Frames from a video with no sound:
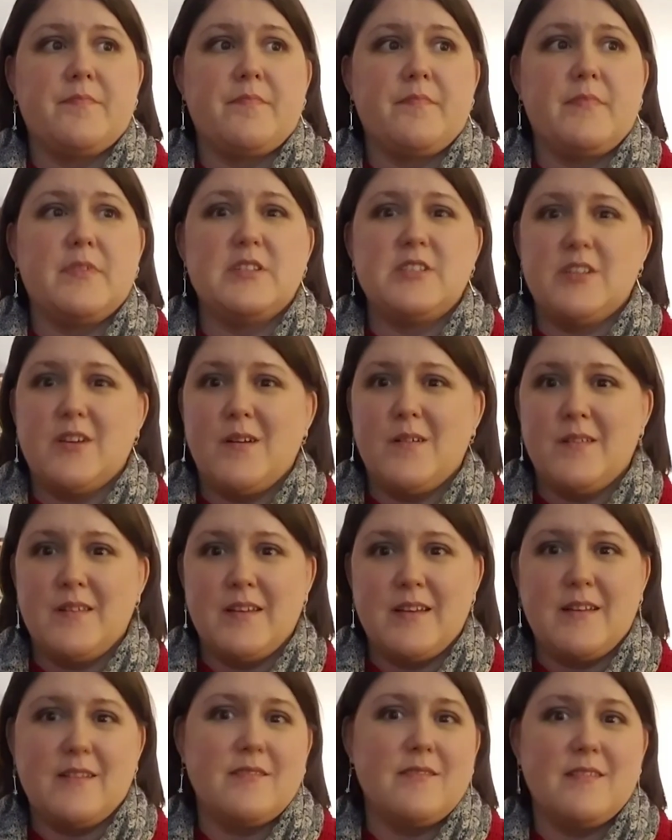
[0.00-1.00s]
But she
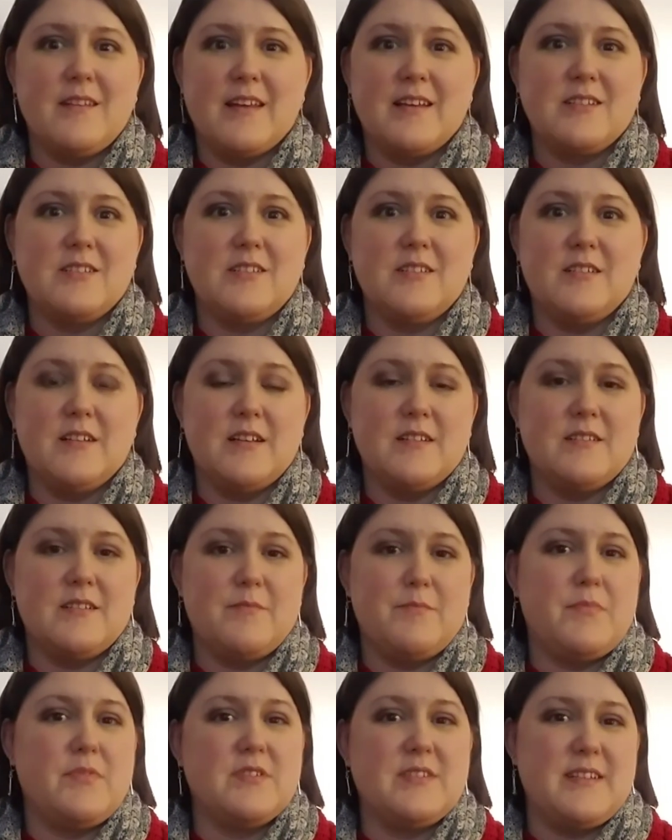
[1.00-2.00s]
only,
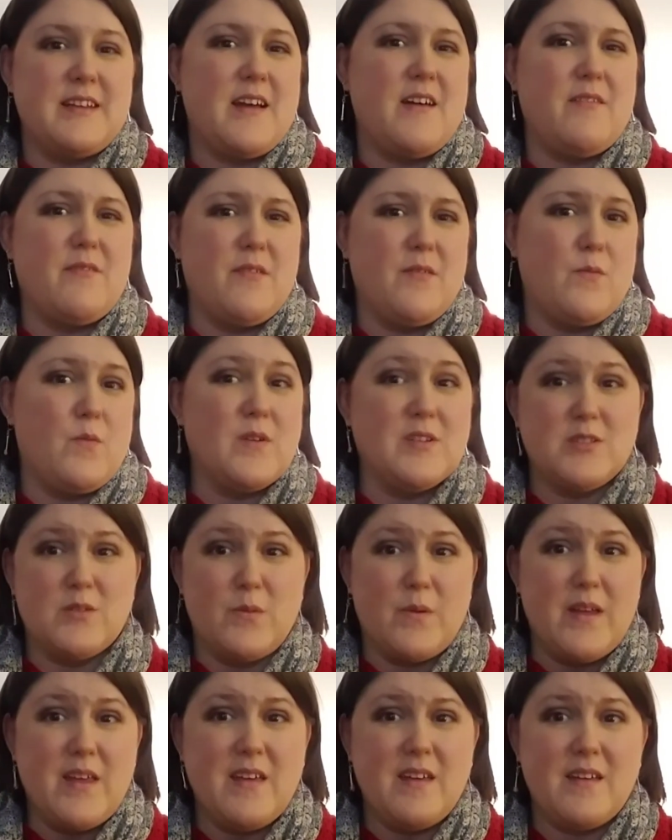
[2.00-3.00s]
puts it out once a
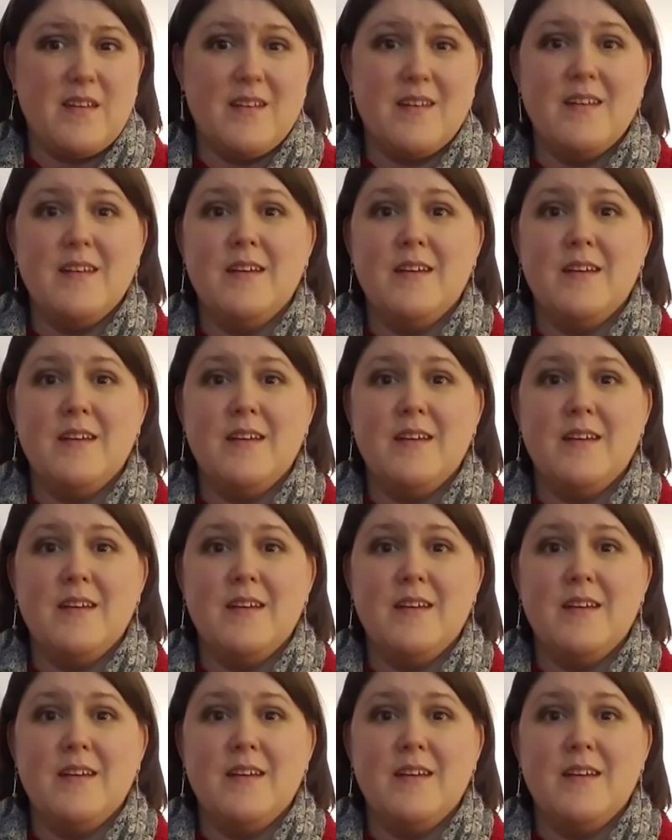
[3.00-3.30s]
week.